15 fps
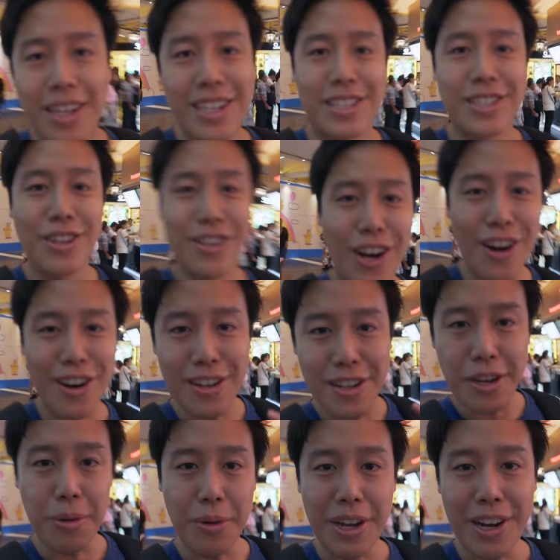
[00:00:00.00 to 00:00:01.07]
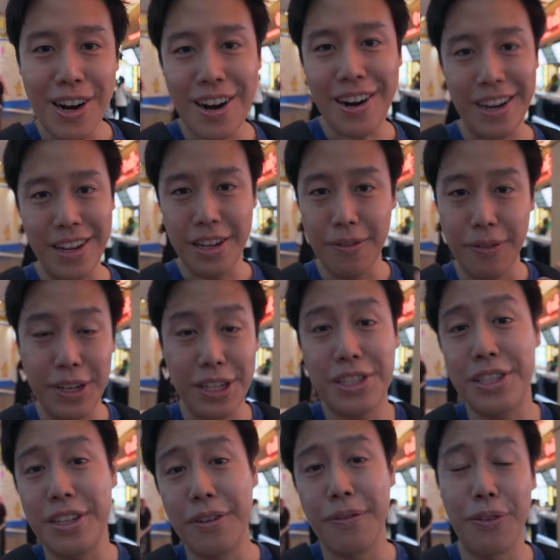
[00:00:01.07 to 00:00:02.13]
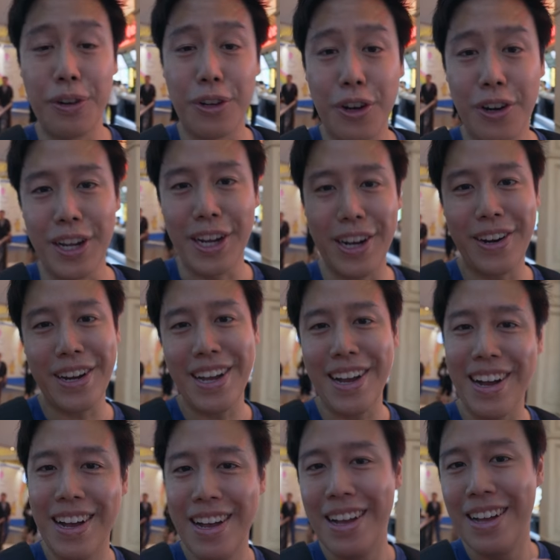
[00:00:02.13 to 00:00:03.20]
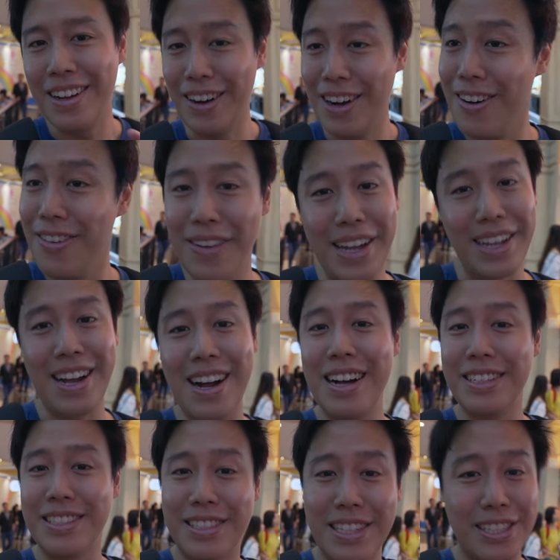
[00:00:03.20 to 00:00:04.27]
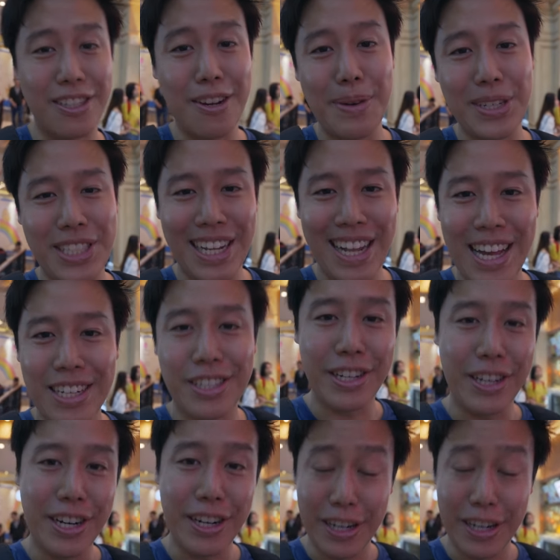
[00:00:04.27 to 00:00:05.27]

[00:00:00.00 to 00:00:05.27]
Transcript: Okay, so currently we are in the Venetian food court area. Oh my gosh, there's so much selection here.